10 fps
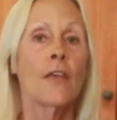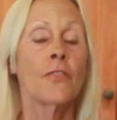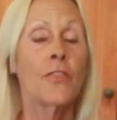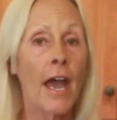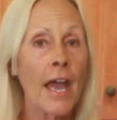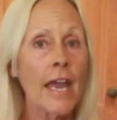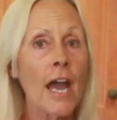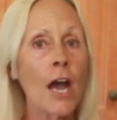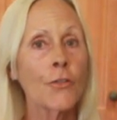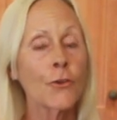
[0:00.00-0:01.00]
They
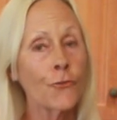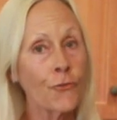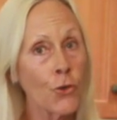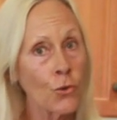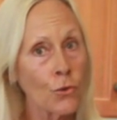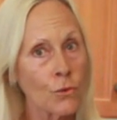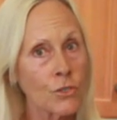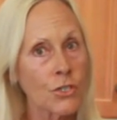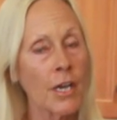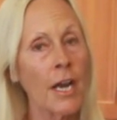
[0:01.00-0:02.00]
are the
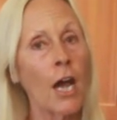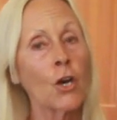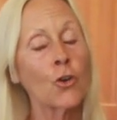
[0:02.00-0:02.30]
foods that are